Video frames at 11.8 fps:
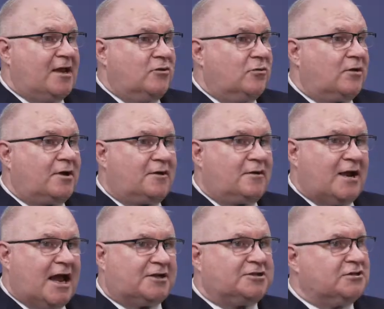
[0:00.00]
And you look at their
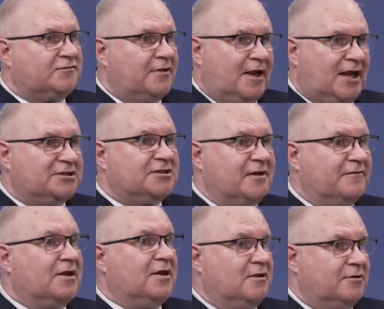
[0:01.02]
actions for the last
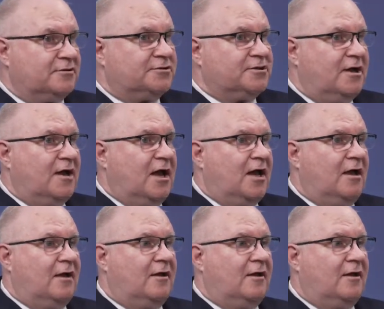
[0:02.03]
70 years. Yeah.